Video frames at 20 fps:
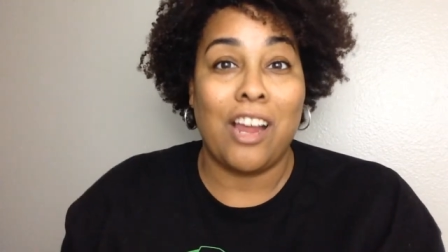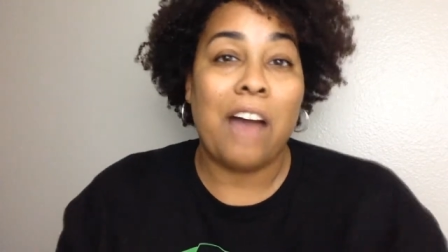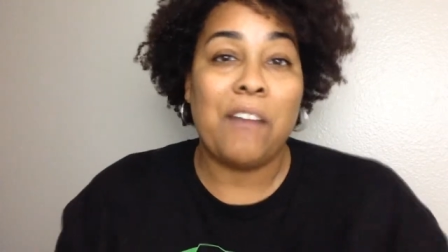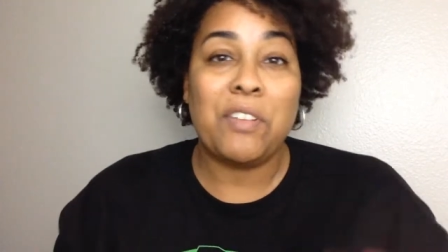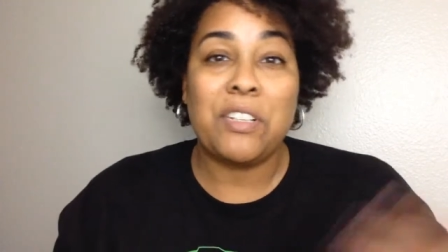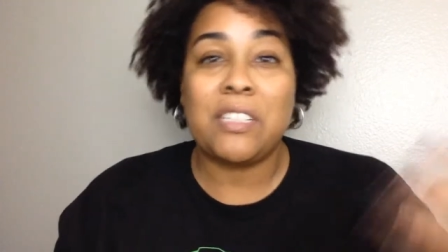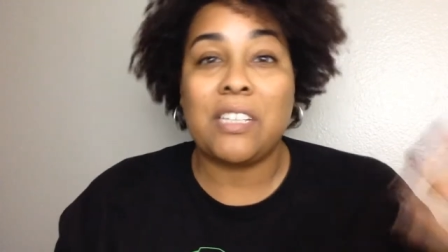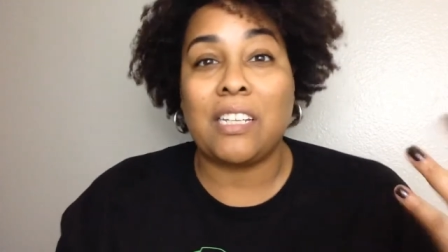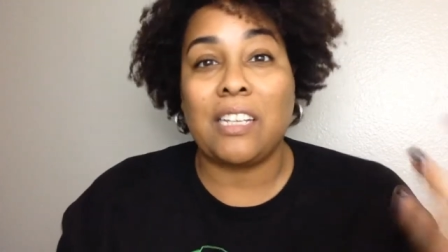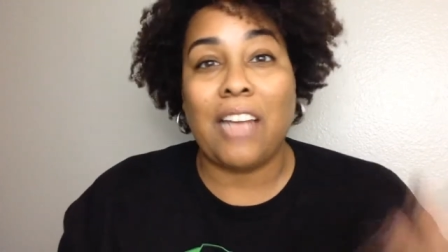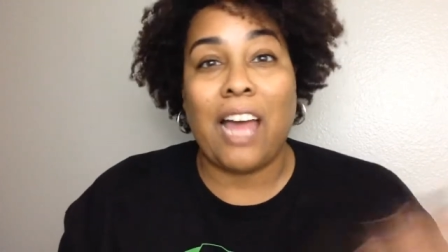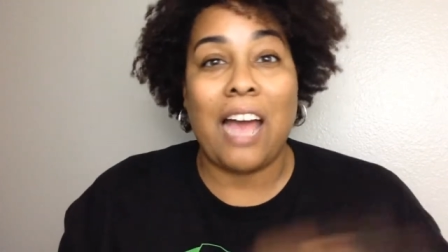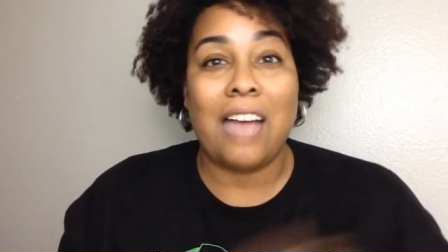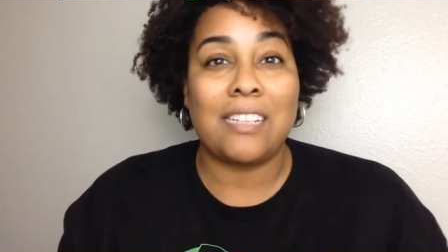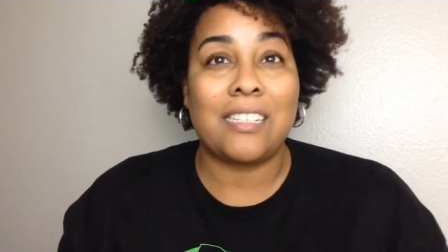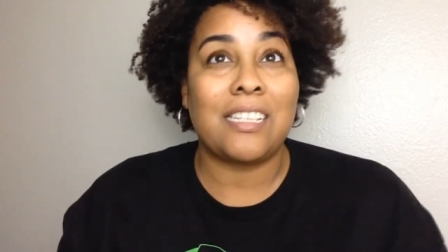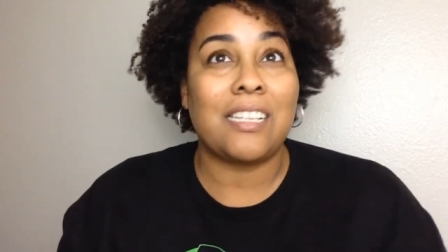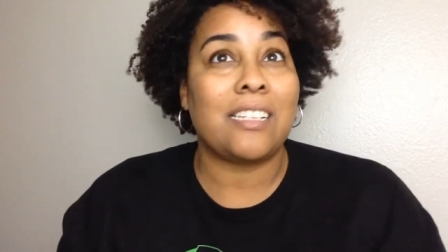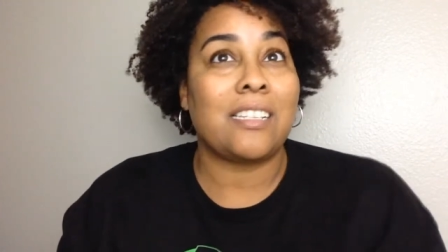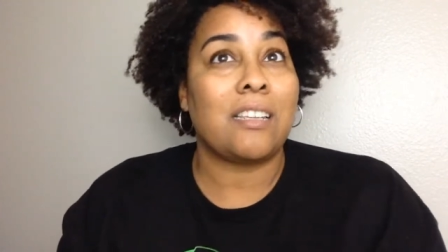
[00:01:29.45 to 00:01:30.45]
Obviously,
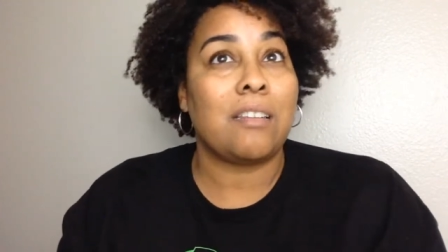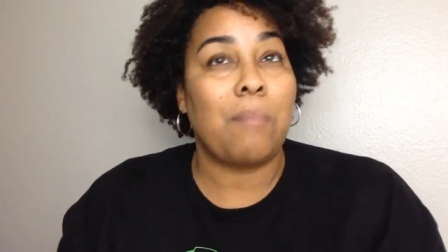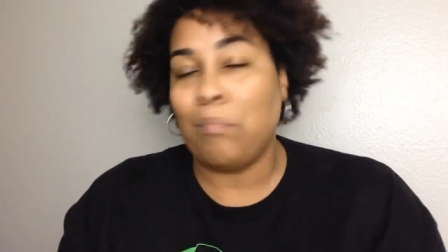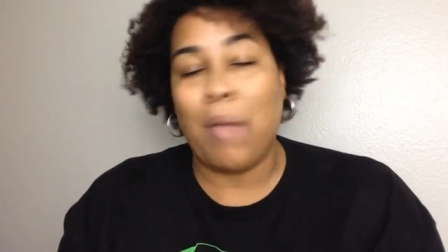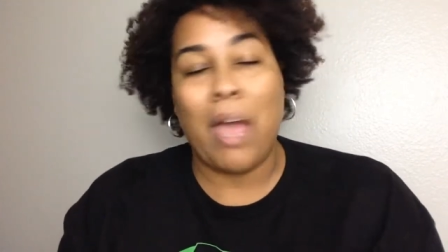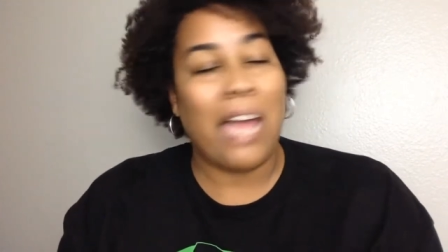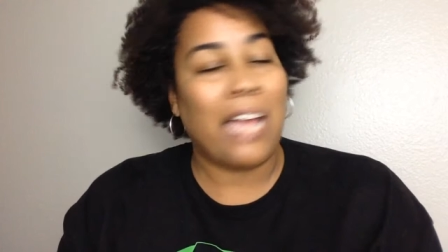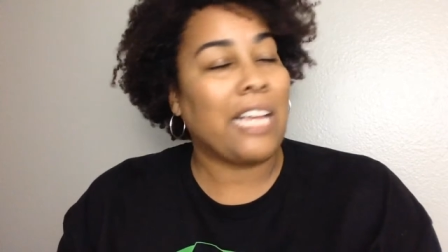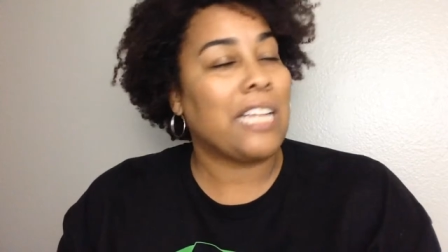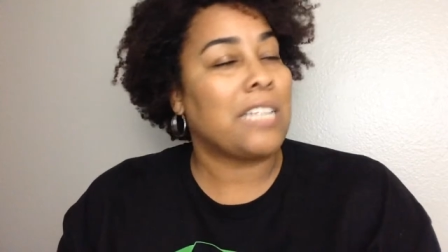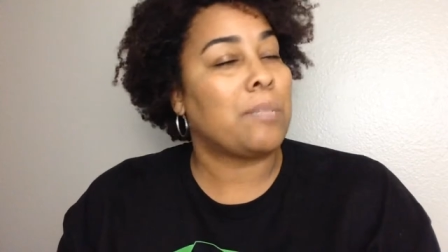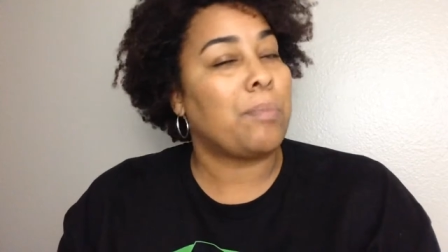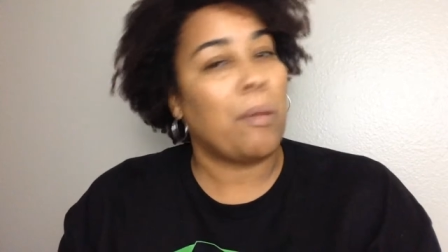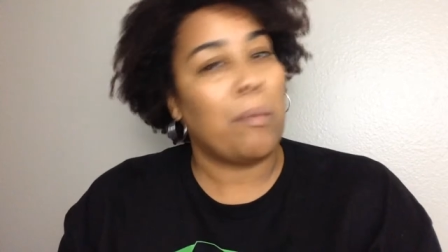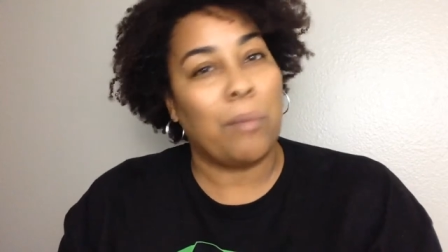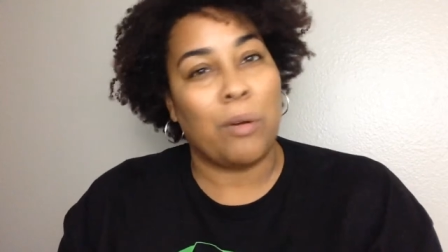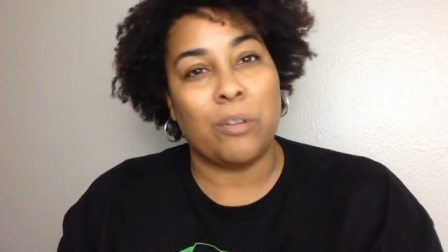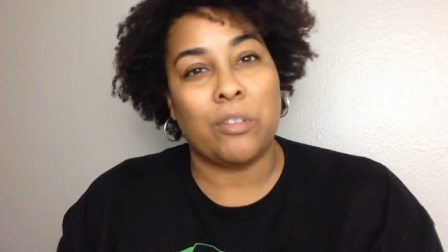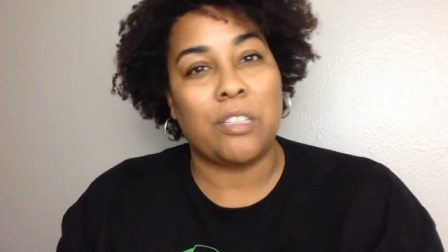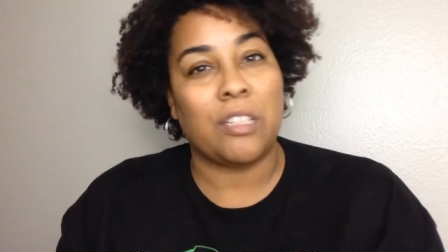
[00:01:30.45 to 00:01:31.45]
last season, Maggie
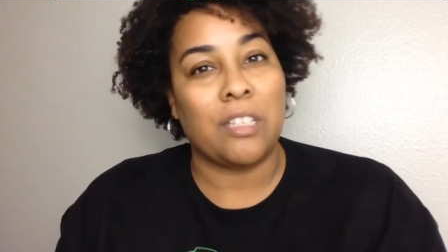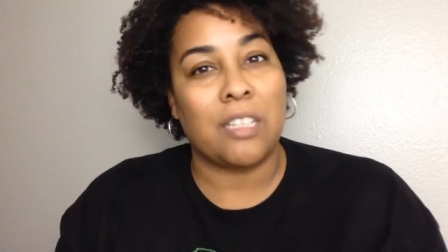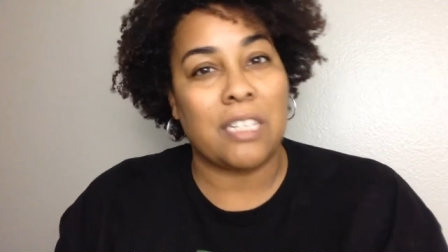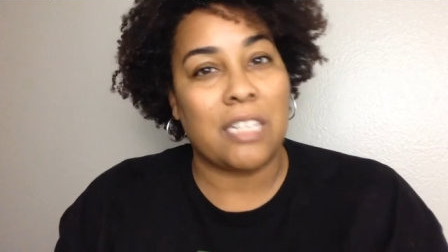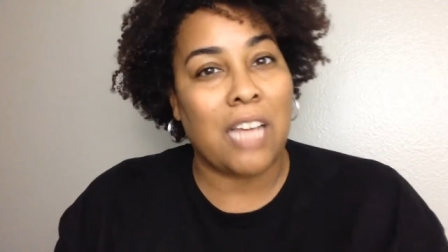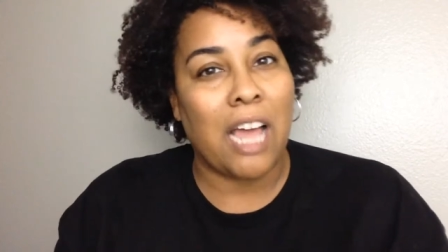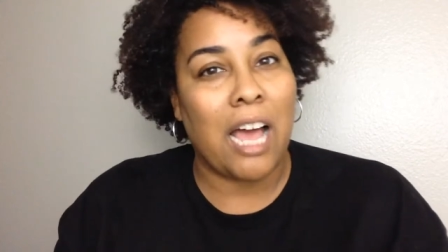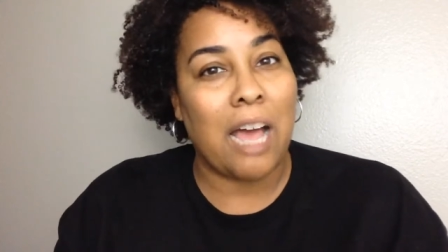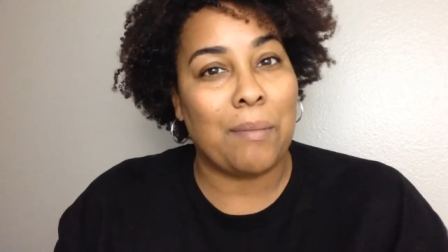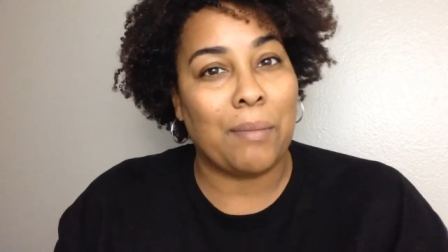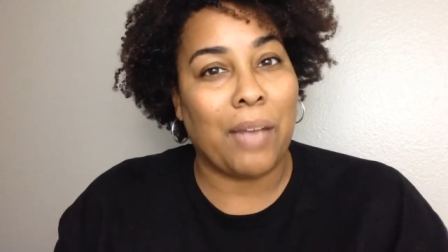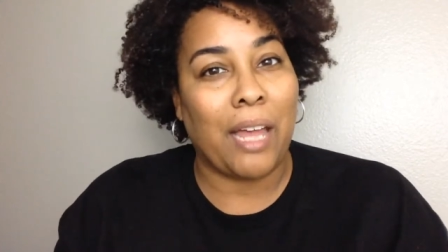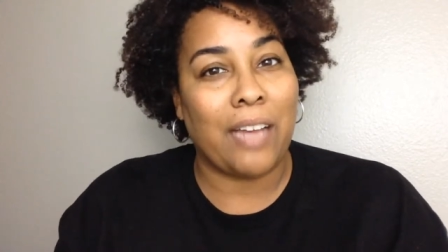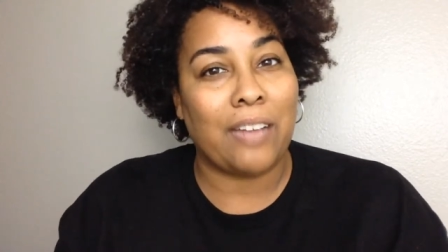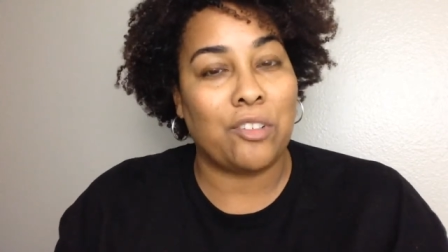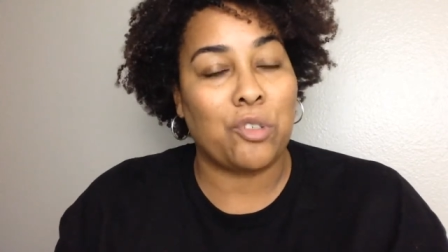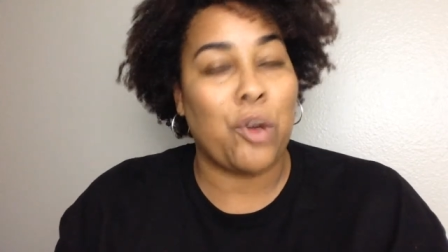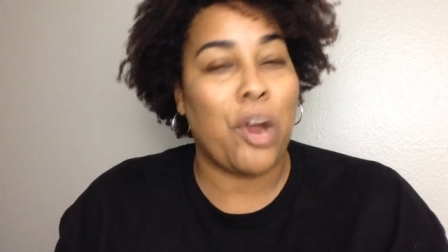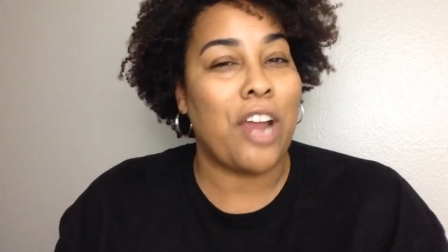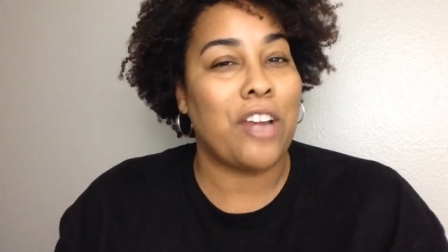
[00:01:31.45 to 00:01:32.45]
spent most of the time
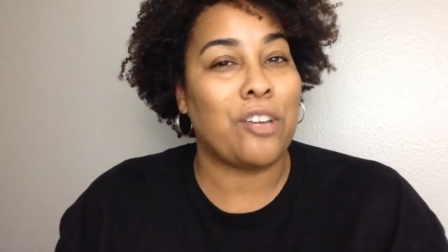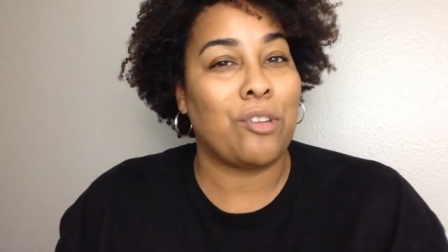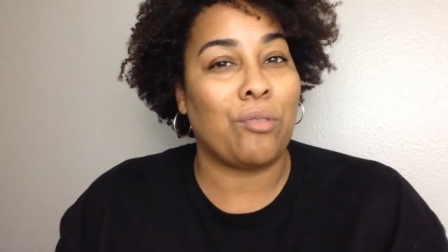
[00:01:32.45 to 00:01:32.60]
like trying